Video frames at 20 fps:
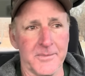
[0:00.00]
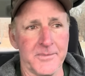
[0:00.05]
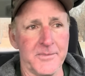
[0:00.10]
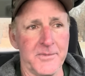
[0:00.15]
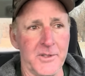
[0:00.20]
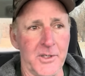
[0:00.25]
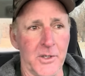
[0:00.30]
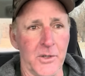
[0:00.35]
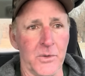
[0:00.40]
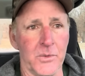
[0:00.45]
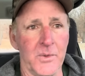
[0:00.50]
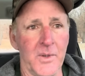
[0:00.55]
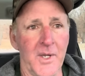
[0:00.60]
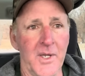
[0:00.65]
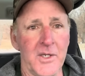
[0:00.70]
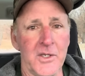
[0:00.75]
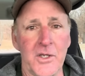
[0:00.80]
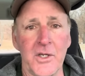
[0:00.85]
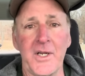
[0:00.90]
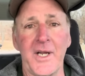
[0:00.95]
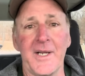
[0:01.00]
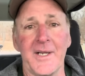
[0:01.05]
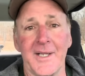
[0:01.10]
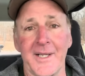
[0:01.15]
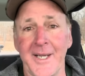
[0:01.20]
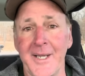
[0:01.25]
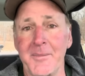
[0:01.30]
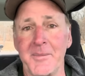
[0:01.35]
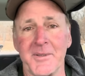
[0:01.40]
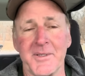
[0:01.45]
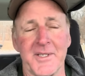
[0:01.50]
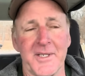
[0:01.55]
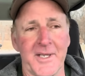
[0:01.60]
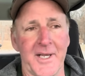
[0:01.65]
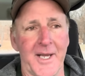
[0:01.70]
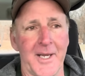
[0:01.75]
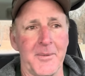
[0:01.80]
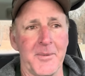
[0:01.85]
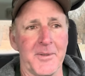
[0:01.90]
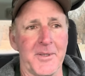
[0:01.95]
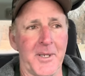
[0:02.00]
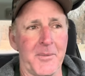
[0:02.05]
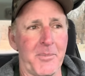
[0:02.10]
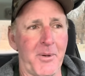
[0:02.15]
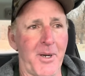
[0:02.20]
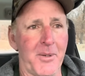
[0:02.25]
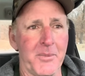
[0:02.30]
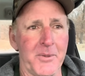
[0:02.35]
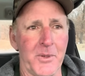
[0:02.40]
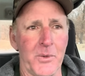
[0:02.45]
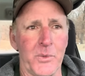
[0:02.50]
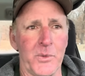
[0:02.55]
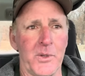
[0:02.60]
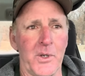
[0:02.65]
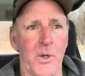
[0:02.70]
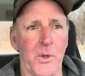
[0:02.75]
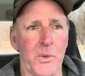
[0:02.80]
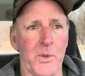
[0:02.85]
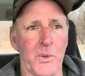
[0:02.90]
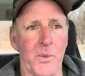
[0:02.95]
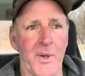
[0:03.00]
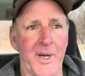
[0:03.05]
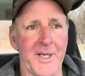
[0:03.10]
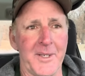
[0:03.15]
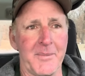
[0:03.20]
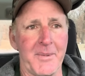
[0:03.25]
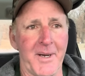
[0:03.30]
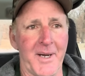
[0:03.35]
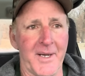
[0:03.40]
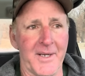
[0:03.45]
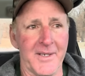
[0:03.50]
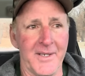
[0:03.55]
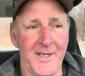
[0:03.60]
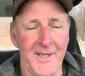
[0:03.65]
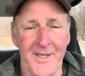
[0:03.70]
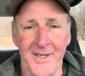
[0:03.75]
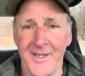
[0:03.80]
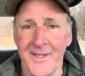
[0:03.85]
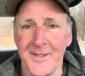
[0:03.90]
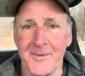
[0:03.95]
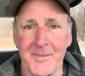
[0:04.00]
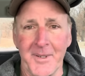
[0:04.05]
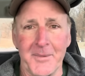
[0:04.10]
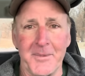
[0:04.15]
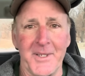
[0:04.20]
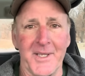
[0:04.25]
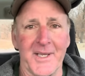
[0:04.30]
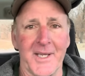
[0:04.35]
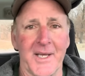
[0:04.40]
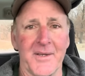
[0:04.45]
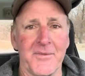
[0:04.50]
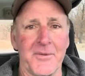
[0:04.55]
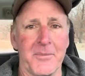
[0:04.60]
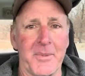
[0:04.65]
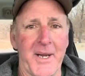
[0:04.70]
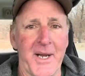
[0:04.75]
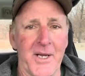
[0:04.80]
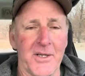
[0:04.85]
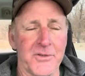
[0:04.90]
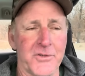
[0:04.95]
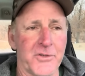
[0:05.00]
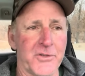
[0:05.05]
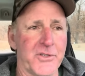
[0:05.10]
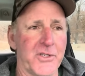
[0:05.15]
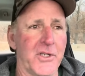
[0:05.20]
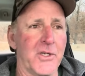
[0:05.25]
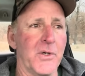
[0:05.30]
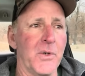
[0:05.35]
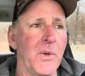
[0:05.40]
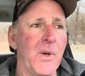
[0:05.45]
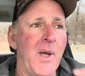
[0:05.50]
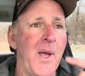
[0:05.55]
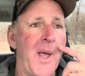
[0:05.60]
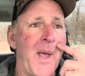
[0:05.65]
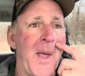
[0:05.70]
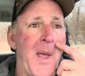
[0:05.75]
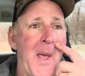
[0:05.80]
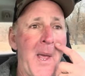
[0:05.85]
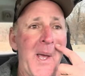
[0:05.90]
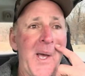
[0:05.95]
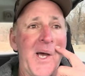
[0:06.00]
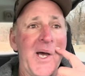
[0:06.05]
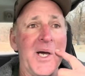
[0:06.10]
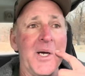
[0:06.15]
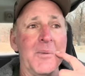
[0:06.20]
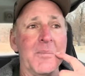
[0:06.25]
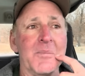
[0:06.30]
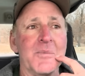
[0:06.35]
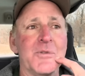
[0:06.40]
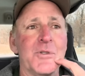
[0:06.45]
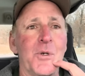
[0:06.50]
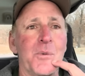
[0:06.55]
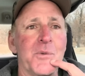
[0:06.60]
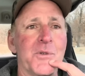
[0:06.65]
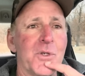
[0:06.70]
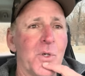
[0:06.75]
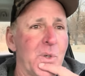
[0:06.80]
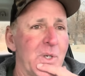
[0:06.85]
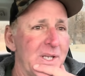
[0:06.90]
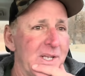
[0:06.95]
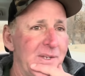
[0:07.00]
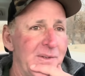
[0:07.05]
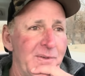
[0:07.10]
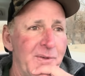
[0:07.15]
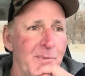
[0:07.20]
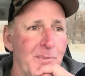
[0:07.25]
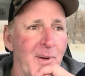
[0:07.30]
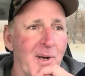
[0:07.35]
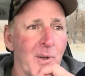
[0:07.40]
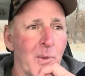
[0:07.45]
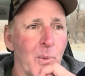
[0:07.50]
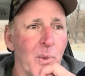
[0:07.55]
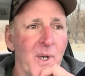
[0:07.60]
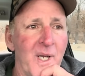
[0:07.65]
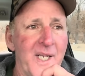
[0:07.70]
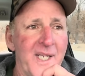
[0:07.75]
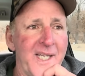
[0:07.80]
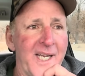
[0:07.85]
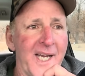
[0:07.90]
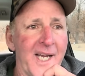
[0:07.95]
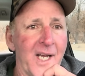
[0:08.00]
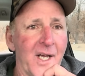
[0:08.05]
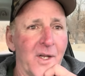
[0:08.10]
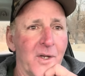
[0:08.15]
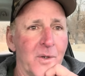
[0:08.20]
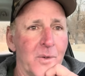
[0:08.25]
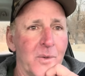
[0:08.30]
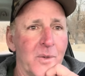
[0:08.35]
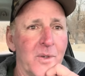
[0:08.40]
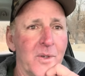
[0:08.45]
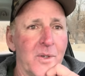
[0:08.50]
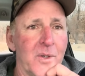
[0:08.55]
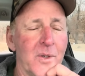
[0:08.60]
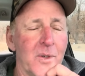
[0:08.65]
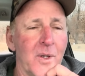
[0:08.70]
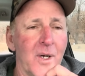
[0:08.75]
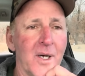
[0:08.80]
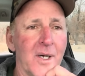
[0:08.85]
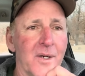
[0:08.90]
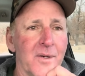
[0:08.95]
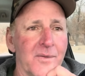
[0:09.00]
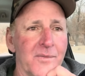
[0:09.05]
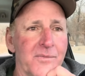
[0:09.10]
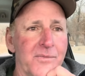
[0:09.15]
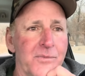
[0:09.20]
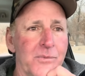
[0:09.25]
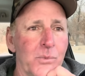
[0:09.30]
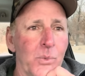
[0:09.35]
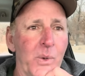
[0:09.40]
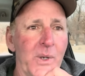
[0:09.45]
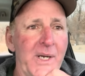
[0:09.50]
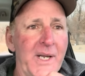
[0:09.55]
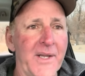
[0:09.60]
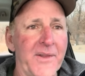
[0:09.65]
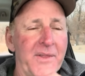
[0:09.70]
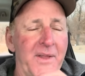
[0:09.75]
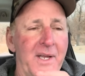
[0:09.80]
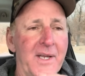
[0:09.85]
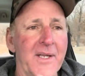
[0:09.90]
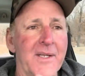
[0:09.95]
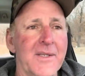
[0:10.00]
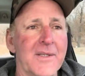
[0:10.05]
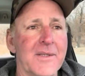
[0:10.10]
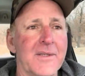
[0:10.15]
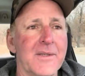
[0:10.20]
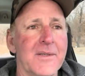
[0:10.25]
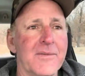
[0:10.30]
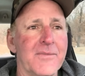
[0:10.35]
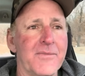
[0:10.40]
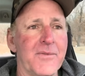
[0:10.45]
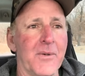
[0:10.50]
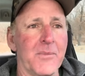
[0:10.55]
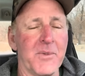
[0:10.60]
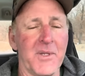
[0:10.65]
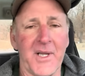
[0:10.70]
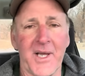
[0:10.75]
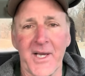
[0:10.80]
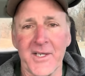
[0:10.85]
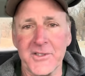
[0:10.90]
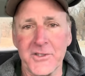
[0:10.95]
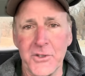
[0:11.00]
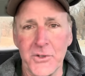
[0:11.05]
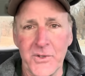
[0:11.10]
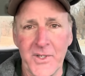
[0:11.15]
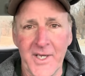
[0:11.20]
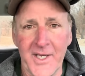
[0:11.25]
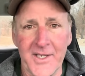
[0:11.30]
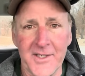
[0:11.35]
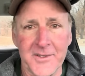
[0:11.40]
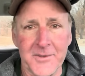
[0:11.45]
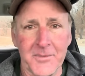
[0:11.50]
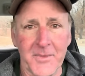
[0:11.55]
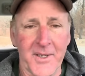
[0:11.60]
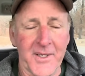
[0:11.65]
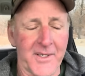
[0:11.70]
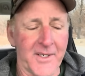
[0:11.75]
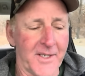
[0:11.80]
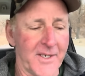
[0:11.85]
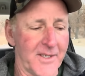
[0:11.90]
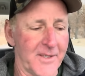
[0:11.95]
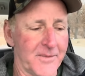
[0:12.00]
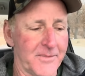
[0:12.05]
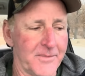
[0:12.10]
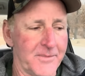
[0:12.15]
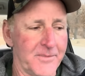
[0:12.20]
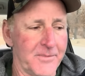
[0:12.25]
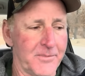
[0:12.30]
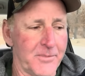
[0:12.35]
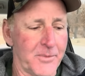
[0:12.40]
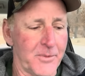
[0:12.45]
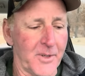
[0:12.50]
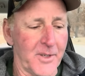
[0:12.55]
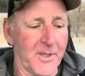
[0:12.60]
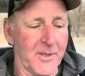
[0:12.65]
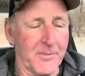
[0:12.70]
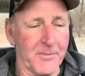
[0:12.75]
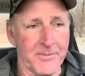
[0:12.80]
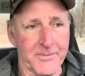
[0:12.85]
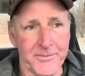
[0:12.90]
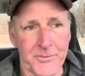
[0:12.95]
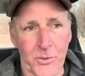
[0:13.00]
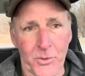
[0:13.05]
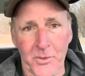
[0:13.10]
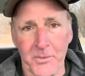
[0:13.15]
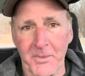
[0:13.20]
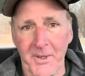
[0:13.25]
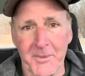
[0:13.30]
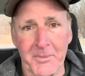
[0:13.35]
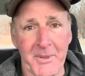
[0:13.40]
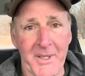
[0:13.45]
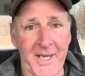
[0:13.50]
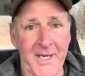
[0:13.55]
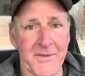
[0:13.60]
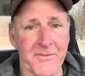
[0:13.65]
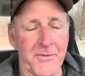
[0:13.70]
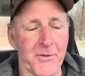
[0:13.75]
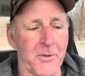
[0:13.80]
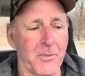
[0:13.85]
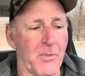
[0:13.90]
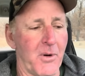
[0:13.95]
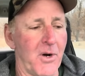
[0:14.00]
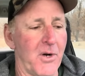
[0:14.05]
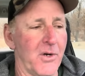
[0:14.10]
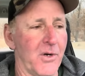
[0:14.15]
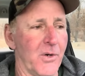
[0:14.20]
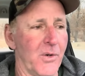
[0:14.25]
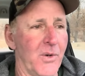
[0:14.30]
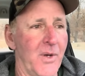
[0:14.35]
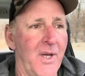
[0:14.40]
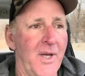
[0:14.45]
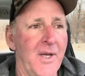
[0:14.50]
you know, could have had a limit today, but they probably would only weighed about maybe 11 pounds or so. So I'm sort of giving you my rundown of what I think from the last 2 days of my and sort of my plan for tomorrow.